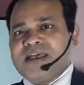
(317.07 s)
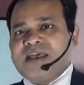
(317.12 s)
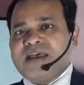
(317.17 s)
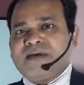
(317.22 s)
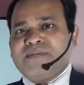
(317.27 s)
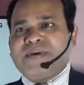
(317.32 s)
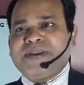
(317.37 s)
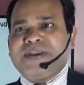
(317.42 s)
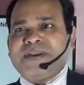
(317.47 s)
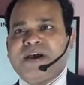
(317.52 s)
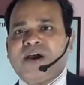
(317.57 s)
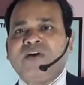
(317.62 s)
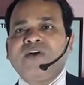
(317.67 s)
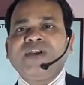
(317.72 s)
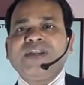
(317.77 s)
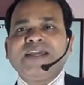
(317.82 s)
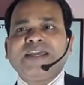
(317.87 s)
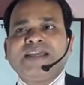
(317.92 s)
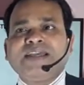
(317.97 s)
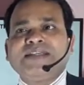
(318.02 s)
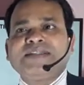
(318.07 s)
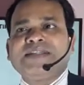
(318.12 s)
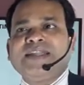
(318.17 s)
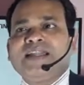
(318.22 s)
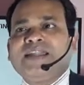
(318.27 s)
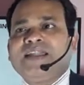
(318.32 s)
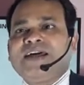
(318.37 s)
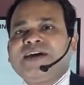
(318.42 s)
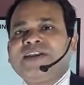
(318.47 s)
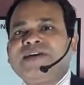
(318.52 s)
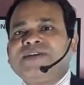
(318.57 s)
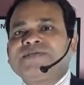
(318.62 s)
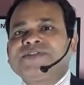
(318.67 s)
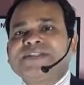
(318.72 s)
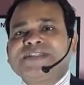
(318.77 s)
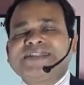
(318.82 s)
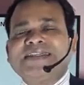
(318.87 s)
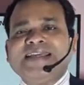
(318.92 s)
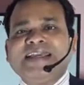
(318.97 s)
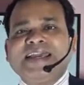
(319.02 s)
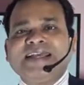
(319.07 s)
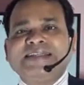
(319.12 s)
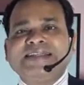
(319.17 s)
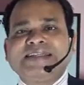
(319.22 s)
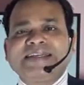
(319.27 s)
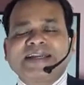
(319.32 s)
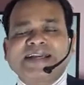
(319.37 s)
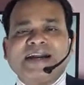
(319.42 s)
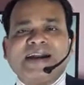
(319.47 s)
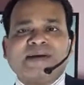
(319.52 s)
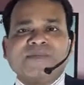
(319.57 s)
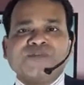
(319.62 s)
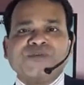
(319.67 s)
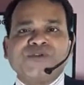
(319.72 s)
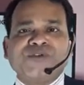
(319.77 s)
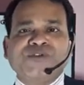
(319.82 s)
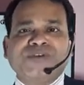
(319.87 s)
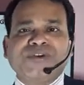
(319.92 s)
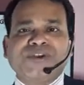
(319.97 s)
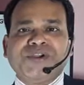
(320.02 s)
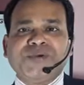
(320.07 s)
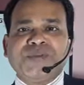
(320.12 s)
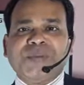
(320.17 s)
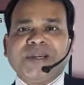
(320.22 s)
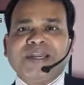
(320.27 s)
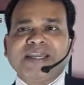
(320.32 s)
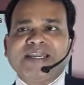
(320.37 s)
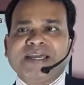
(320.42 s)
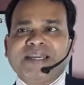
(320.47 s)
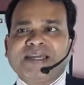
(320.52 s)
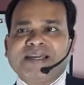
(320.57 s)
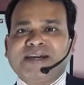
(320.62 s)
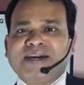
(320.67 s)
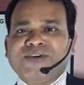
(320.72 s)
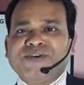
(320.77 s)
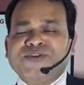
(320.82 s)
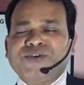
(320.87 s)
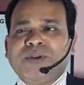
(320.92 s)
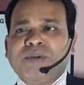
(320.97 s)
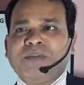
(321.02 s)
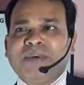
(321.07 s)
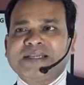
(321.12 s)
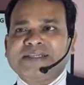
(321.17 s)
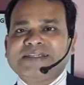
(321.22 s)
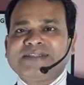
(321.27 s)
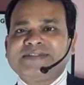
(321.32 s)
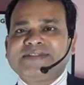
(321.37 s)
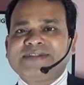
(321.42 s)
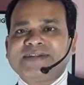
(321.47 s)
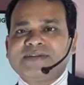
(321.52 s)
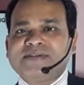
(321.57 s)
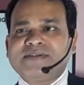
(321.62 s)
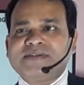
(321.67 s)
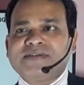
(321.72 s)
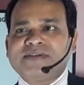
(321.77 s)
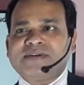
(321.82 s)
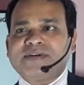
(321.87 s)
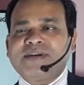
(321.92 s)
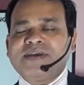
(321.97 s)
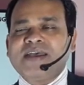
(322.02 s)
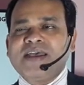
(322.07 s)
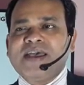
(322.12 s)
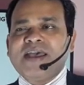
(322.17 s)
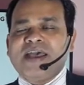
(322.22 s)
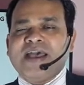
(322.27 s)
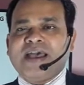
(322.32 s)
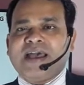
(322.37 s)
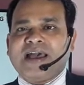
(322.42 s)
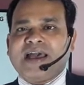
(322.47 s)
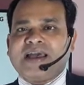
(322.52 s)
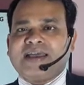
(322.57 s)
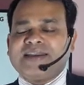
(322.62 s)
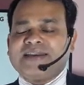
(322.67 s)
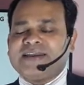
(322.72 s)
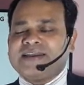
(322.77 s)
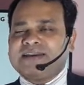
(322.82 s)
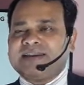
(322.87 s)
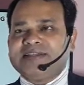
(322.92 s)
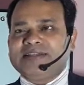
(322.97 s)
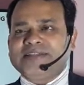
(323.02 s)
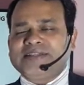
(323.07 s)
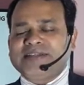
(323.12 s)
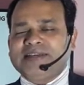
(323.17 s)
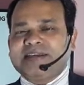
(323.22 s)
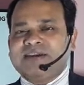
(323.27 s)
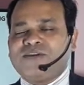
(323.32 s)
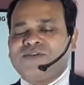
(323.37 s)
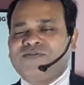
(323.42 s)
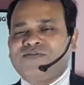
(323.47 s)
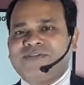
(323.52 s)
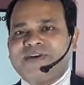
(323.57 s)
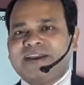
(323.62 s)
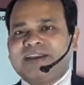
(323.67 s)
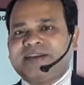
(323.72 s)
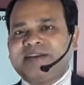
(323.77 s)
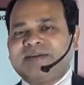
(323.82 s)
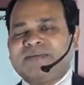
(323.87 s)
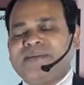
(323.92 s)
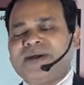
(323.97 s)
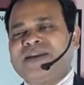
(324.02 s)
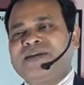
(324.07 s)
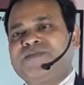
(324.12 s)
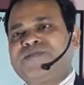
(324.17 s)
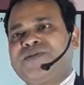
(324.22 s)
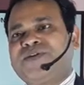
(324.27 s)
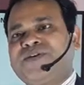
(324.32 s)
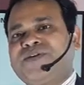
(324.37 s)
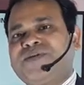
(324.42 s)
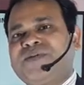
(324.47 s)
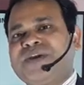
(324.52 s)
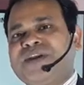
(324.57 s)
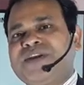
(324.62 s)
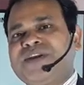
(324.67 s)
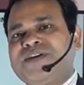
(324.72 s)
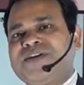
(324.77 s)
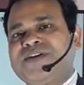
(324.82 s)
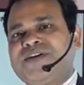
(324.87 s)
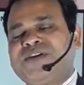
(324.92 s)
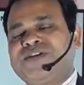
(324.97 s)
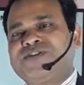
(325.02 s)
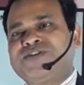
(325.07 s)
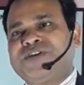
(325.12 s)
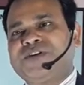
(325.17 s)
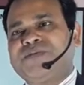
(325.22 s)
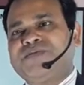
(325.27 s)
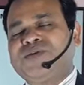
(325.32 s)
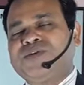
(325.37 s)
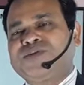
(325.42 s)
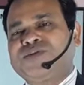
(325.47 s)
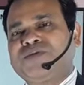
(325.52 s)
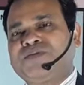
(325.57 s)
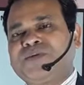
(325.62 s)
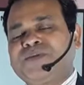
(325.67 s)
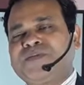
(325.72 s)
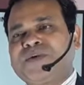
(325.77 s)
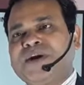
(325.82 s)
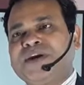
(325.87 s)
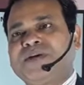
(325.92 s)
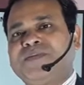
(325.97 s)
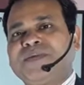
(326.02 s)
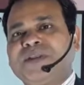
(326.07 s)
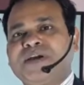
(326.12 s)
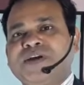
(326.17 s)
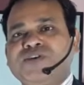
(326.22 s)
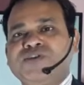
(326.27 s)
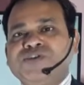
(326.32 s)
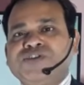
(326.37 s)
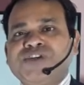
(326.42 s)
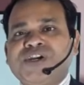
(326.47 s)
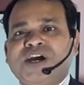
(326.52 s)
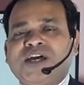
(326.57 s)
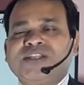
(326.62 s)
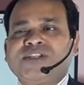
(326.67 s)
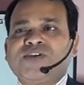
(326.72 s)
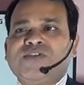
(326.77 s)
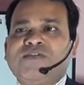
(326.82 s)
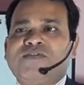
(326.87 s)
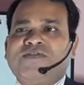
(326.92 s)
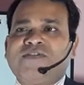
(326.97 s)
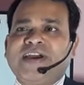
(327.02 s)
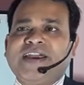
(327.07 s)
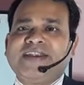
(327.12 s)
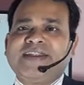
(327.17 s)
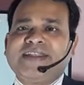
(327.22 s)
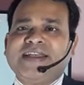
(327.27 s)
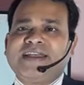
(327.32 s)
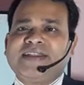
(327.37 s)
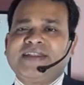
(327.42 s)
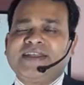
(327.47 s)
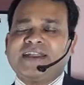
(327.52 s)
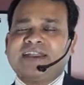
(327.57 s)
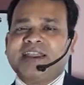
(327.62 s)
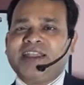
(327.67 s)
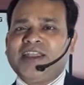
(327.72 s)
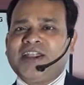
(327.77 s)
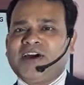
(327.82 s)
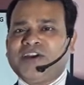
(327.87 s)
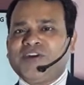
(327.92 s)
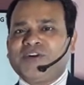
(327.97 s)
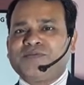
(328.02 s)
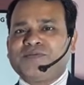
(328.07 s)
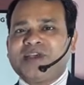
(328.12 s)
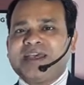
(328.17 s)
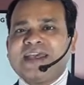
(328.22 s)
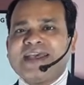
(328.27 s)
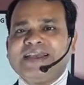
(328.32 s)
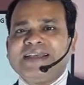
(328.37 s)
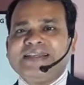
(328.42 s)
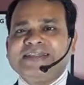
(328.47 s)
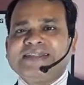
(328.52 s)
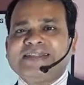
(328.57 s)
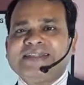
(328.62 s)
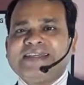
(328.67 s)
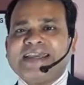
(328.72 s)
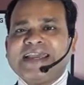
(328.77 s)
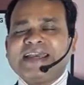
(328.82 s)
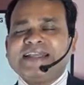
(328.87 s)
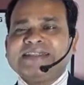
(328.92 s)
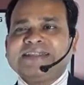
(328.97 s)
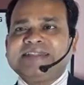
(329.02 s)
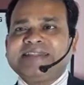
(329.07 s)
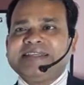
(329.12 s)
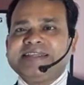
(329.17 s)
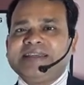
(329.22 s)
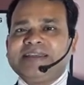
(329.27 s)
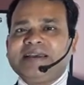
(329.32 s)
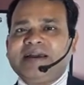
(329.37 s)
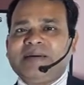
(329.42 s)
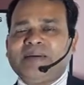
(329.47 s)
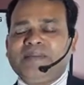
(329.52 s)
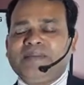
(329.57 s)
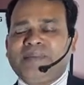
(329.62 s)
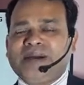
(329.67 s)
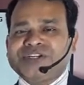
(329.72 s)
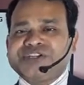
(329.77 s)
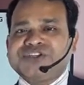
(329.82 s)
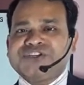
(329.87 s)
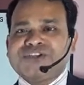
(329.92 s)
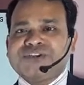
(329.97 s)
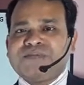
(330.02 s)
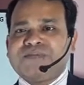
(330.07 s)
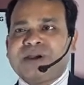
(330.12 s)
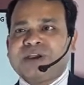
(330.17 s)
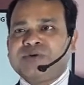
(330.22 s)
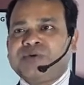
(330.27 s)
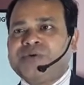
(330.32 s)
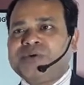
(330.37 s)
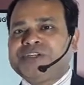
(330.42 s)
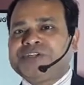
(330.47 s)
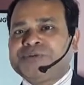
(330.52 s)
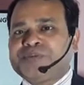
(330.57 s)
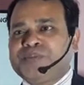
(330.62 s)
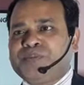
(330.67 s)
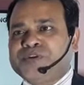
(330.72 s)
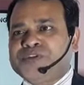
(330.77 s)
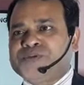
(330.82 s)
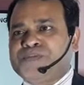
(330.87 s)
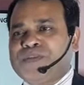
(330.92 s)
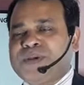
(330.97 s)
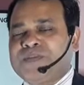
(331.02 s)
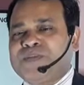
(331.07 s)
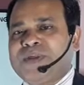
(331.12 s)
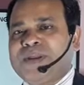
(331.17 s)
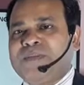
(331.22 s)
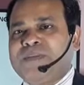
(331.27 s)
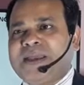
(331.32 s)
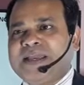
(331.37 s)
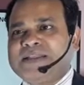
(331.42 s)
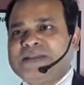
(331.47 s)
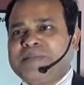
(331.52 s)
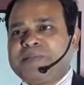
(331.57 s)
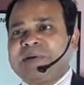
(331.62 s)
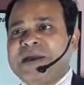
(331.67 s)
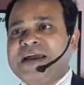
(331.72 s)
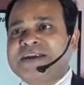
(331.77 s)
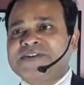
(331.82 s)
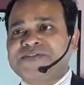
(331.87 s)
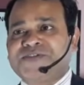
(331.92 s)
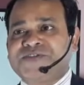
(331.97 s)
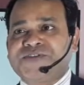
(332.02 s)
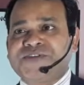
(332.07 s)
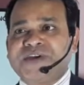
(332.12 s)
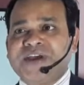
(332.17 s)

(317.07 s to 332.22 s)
But nowadays, a lot of CNC, computer numerical control machines are there, and it is you'll find in many part of India, also in most of the part of the Gujarat, you'll find that there are a lot of CNC machine by which most people make the pattern.